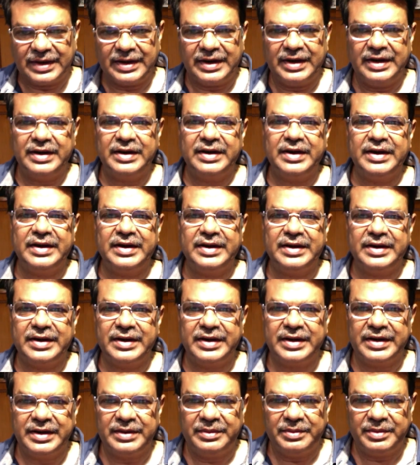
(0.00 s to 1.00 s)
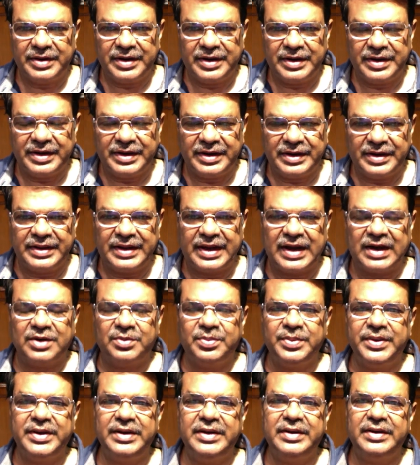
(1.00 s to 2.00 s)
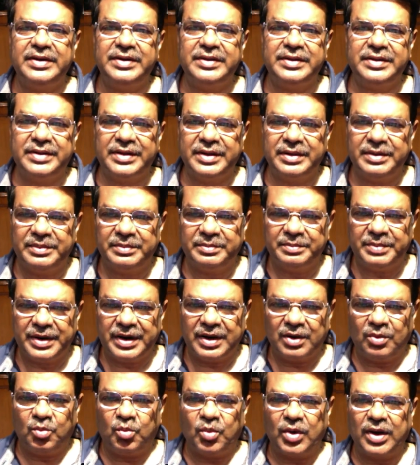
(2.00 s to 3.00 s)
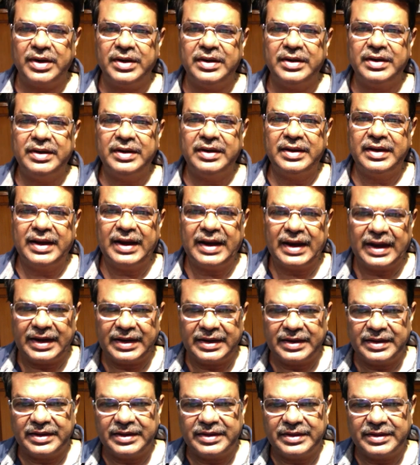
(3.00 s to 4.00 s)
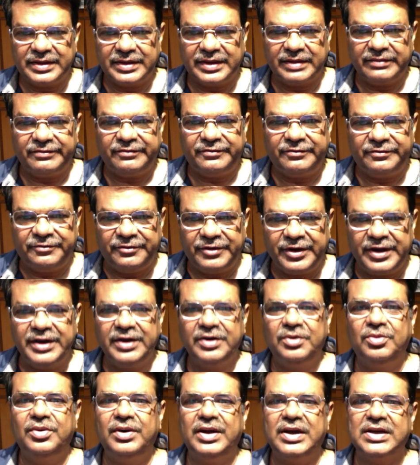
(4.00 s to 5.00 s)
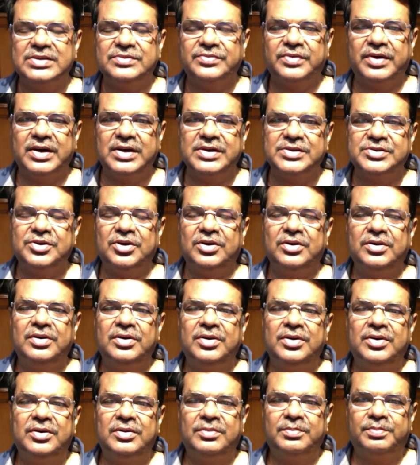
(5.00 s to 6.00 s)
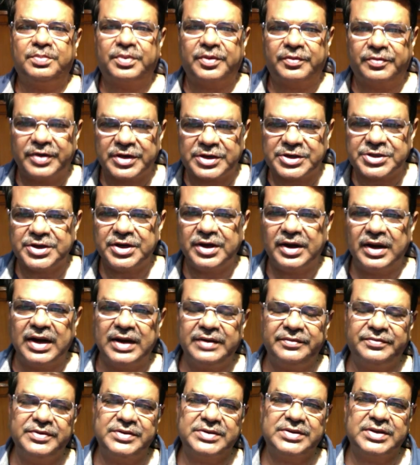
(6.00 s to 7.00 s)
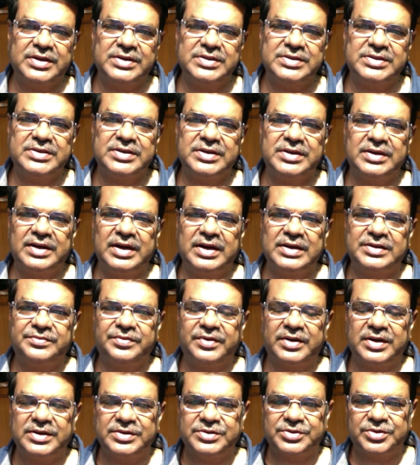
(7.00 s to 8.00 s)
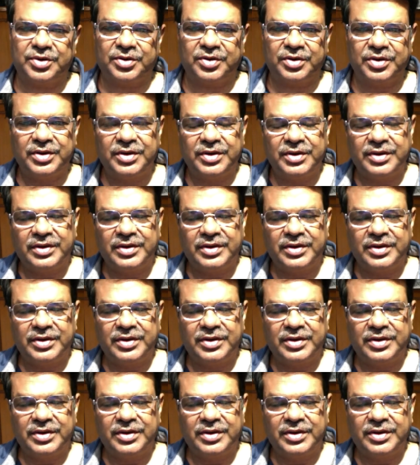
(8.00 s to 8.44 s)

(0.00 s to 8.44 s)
in that way they become one, and they're very good as far as your professional life is concerned, as far as your